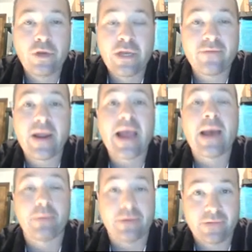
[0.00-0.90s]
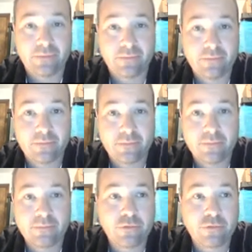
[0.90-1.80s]
never happened.
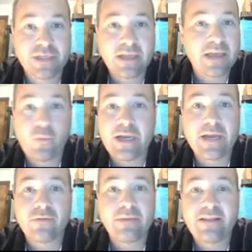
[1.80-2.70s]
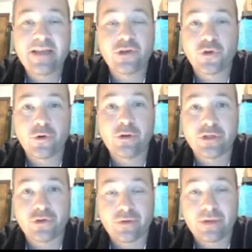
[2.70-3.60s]
Pretend like we never made that journal
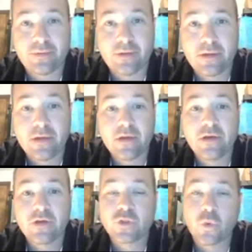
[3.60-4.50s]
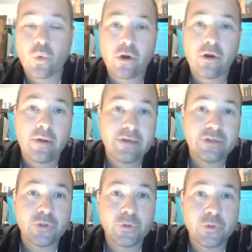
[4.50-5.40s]
entry. So we're going
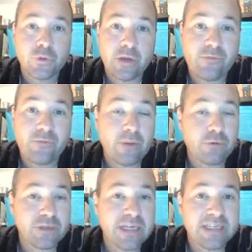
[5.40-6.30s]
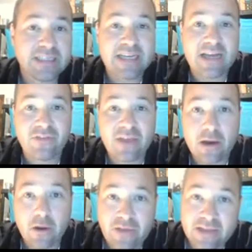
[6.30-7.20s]
to, if we pretend it's not
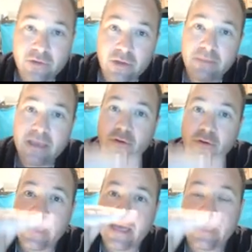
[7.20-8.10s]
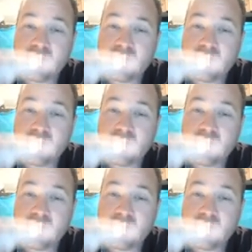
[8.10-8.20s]
there, that's going to make your net